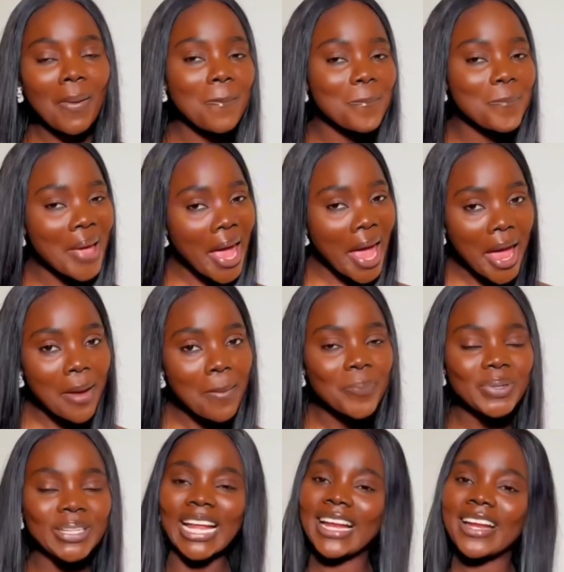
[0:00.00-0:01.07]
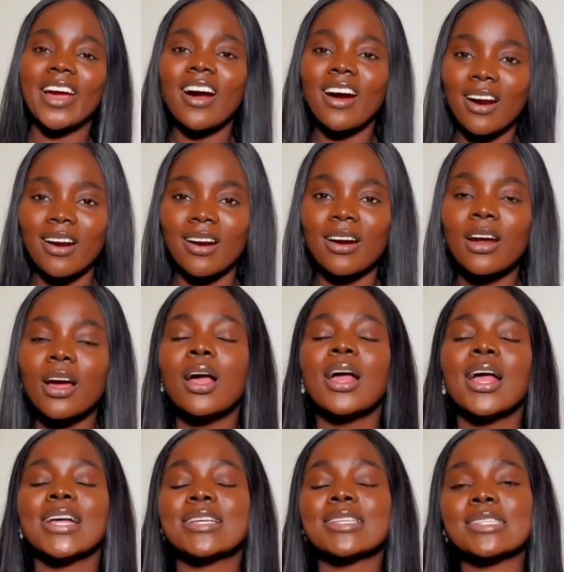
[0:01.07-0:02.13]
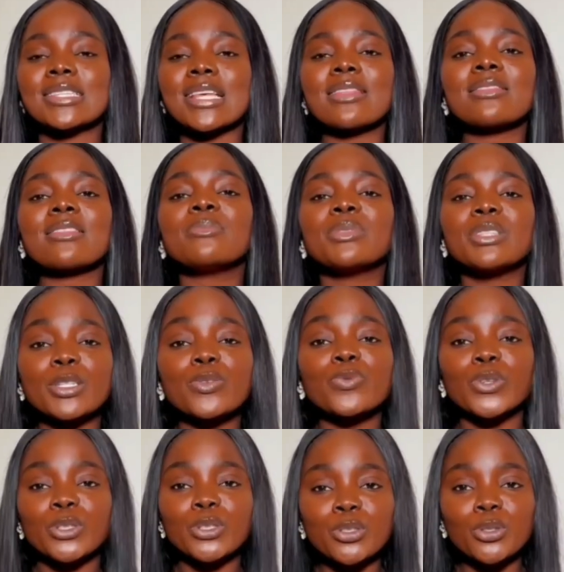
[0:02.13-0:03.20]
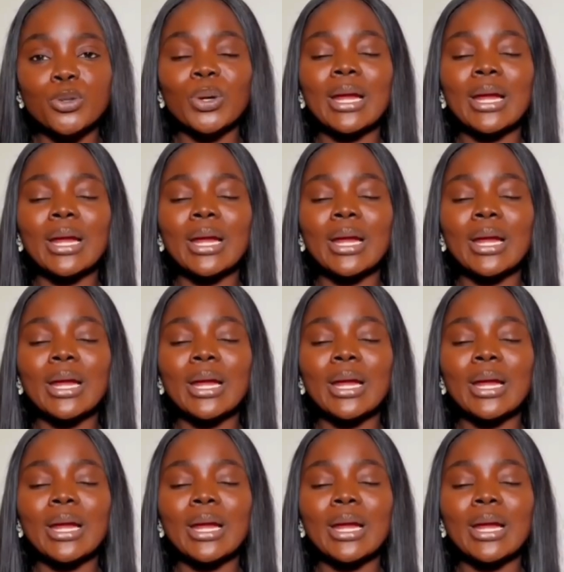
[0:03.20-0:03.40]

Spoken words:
babe that they are, send them this video,